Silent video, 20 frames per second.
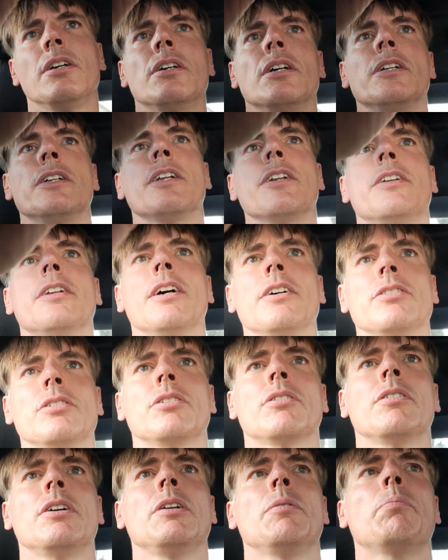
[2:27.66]
and that's now
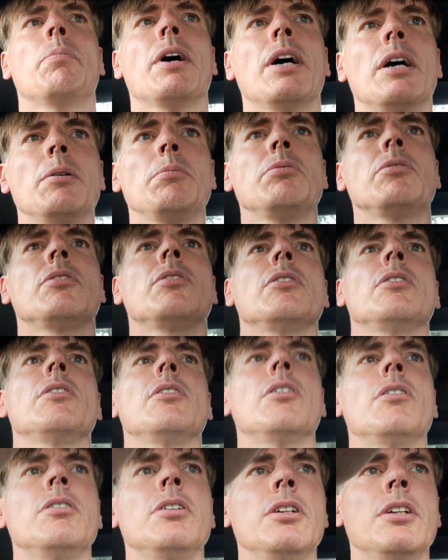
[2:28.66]
straight piped,
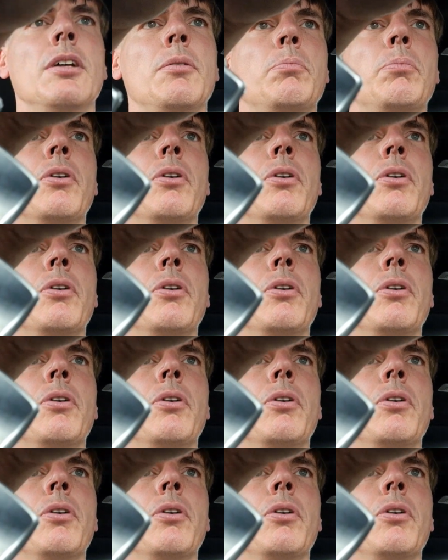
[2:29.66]
only that